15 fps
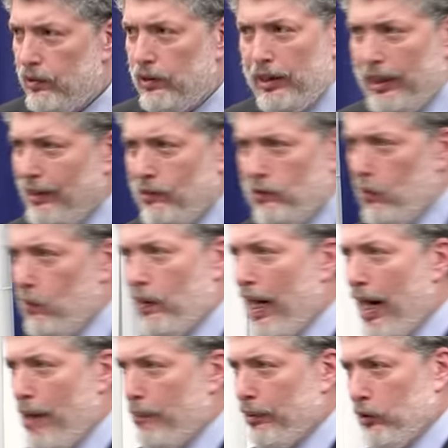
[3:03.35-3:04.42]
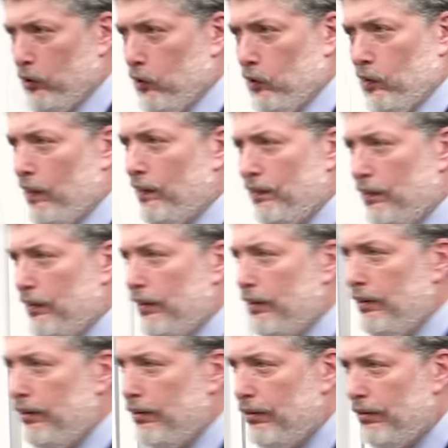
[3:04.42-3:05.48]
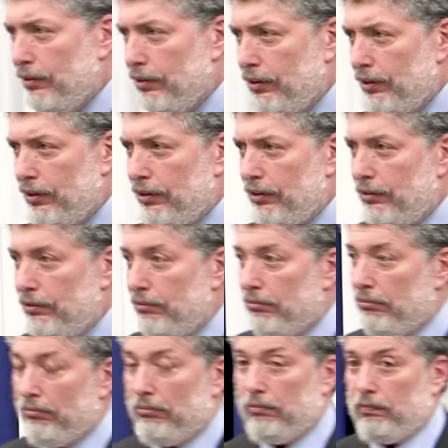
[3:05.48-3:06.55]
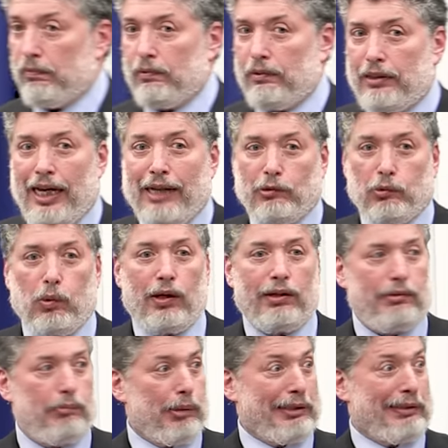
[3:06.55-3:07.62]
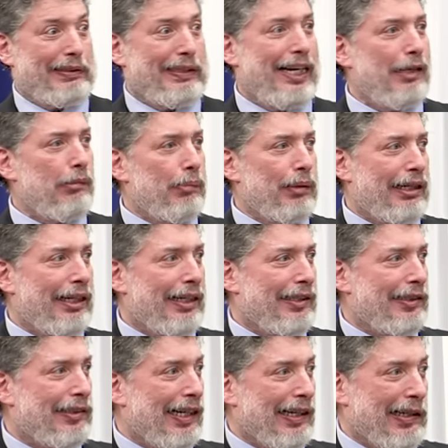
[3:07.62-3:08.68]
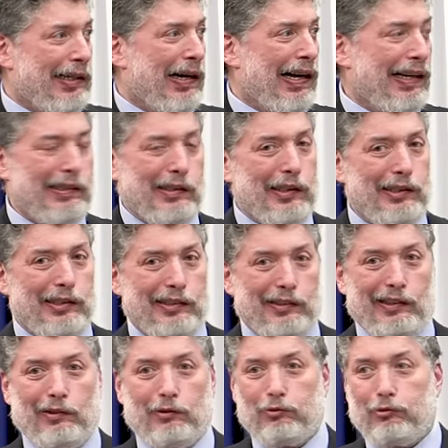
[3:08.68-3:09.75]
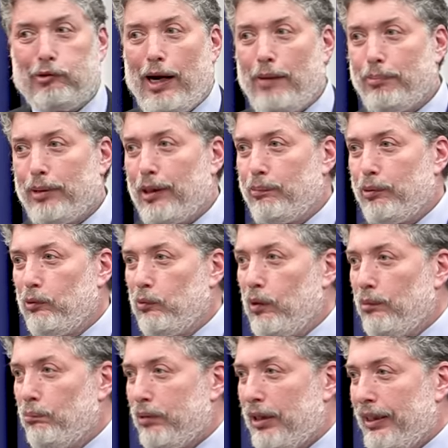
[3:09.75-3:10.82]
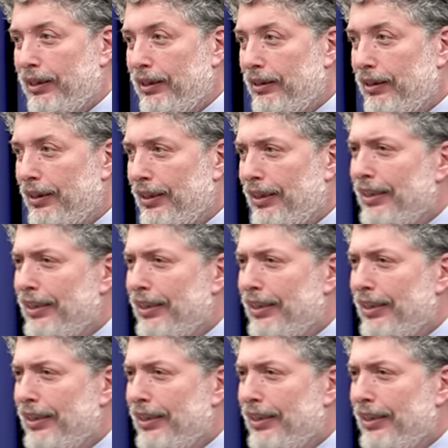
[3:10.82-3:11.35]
Things don't happen suddenly. Not one, but 10 plagues. Like, God couldn't wrap it up in one plague?